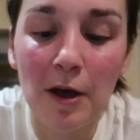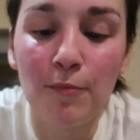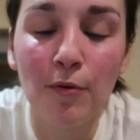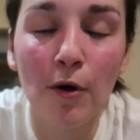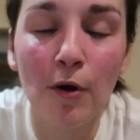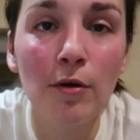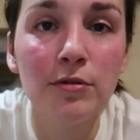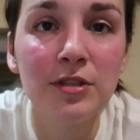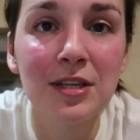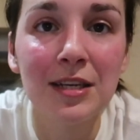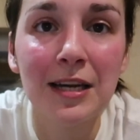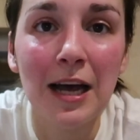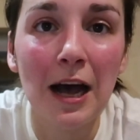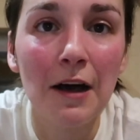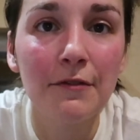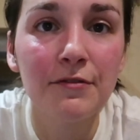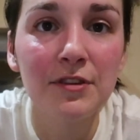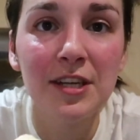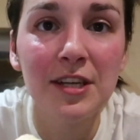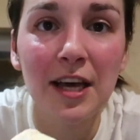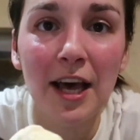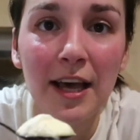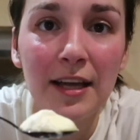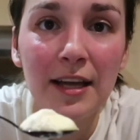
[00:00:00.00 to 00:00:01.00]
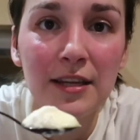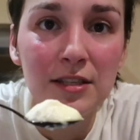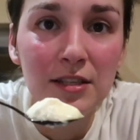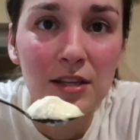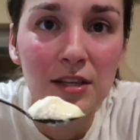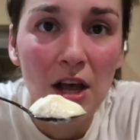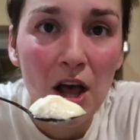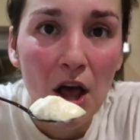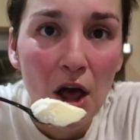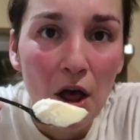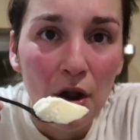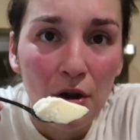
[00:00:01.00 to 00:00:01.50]
bit of protein
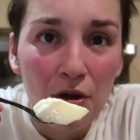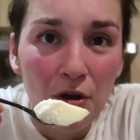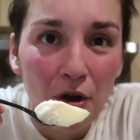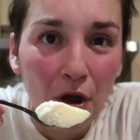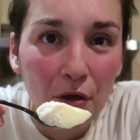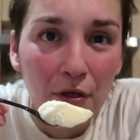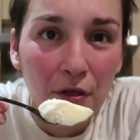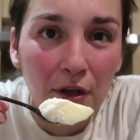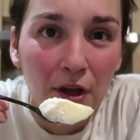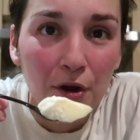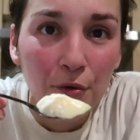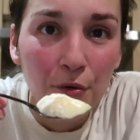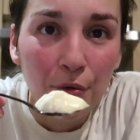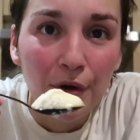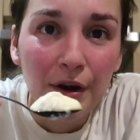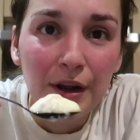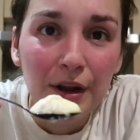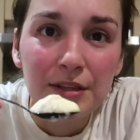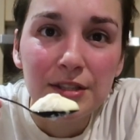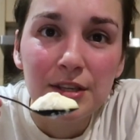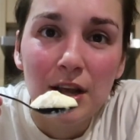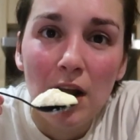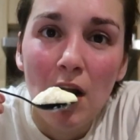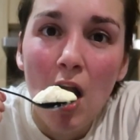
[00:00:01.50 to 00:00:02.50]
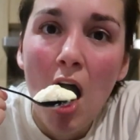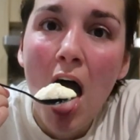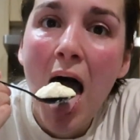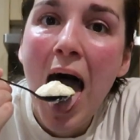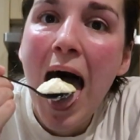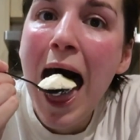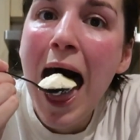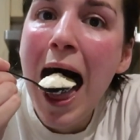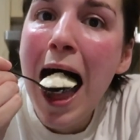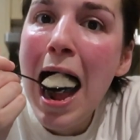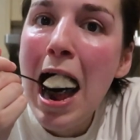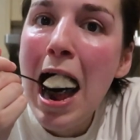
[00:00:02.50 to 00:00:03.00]
aftertaste. Nothing crazy.